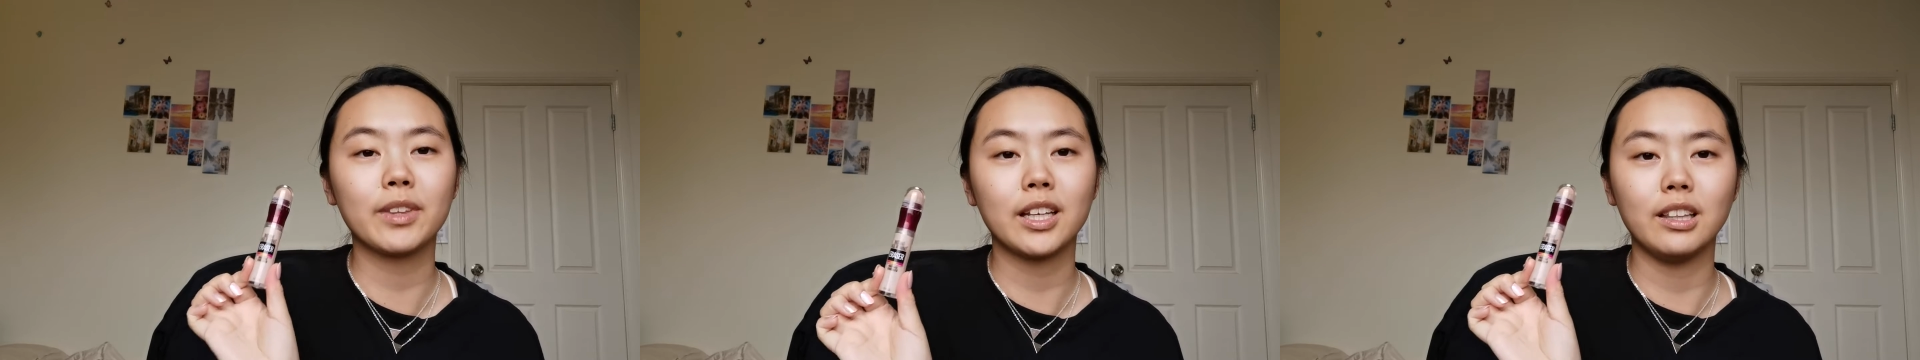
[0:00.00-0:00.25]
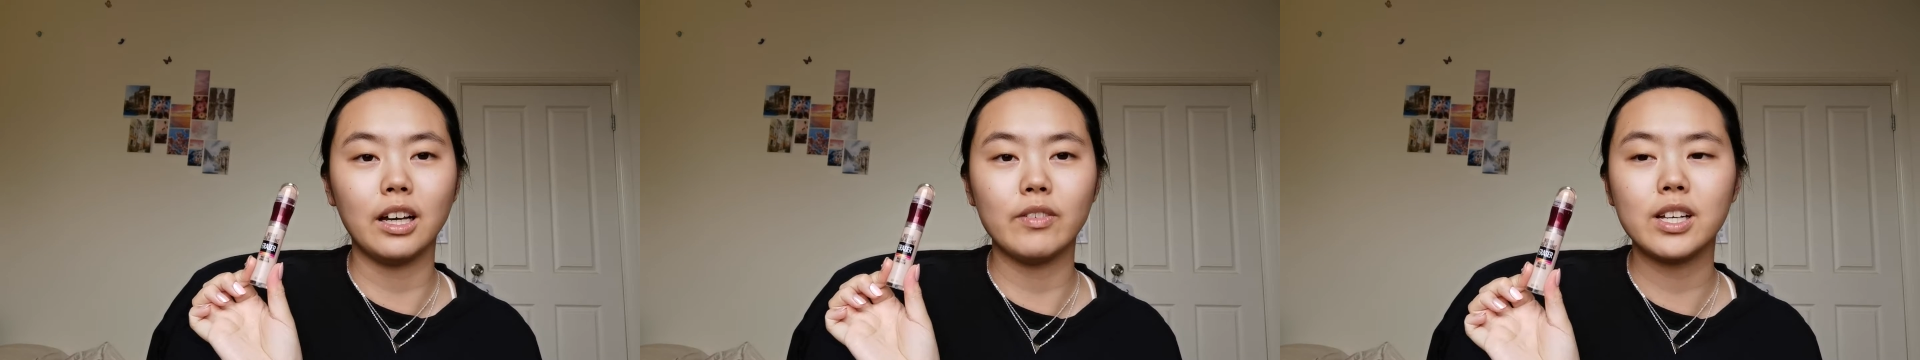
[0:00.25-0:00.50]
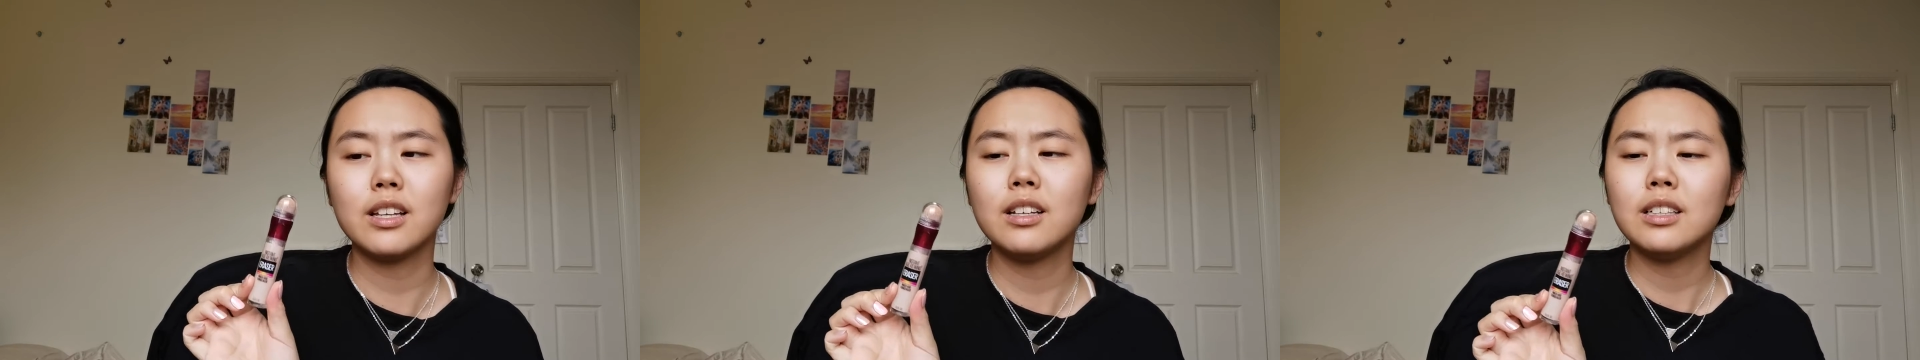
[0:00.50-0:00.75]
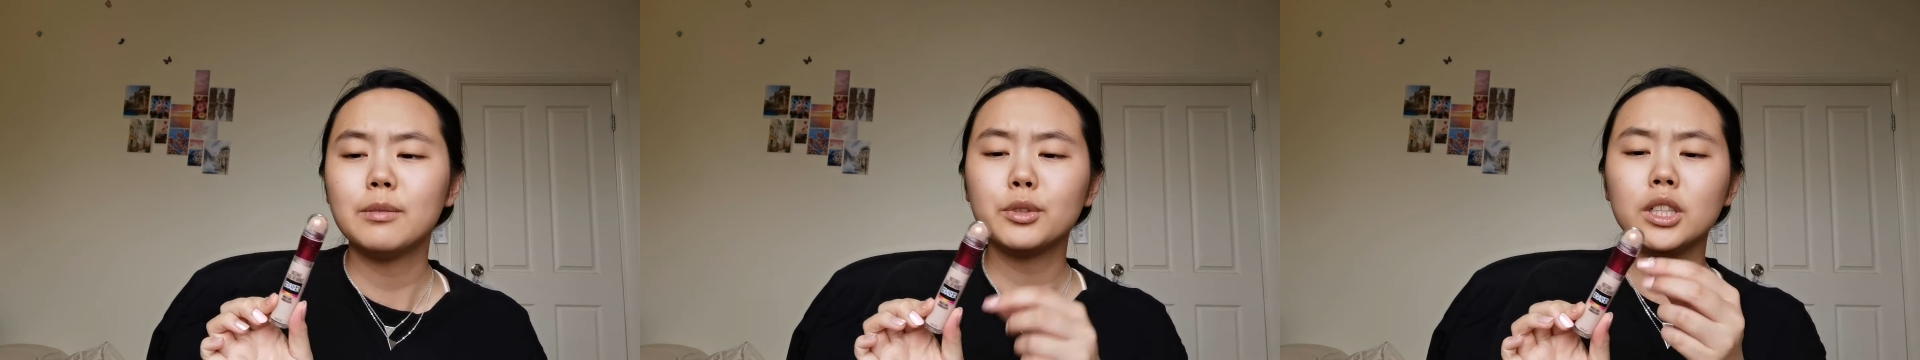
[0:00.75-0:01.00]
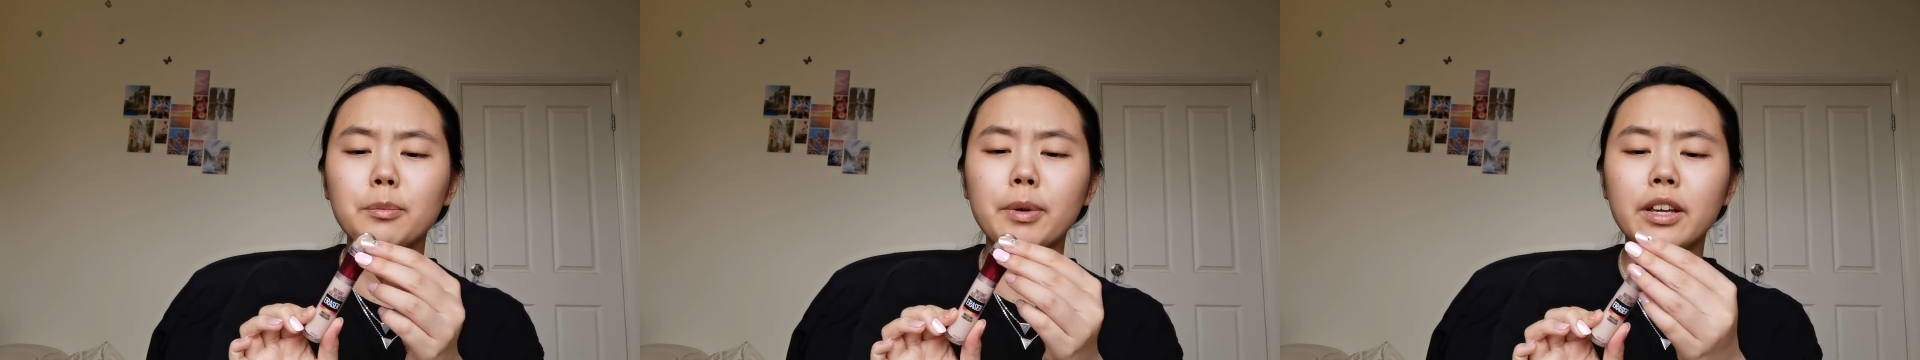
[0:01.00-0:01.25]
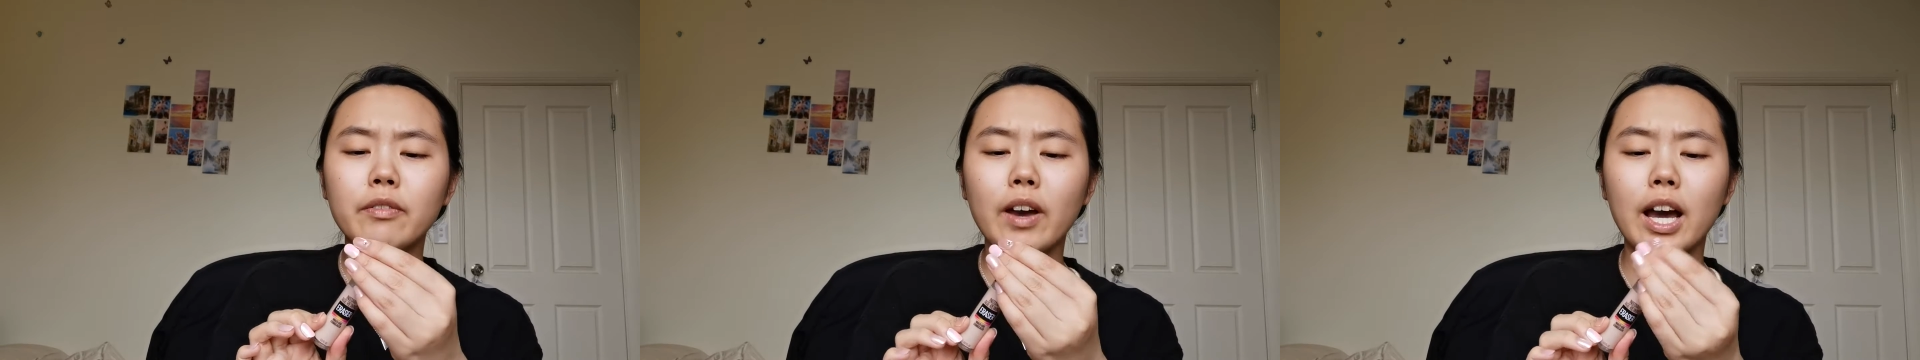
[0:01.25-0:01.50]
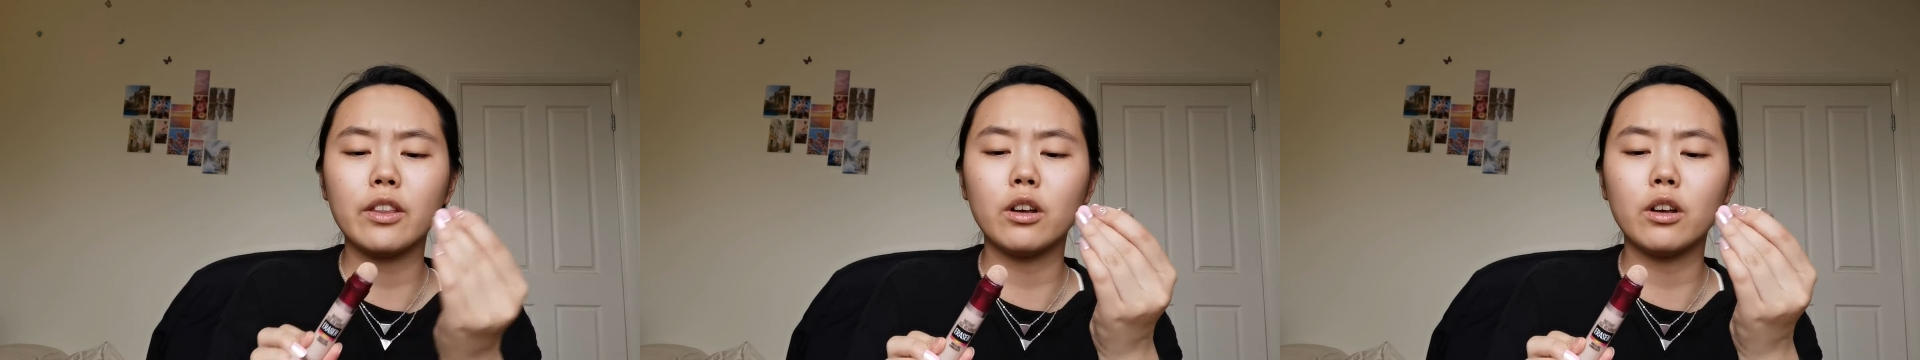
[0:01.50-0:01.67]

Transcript: Love it. I'm not a big fan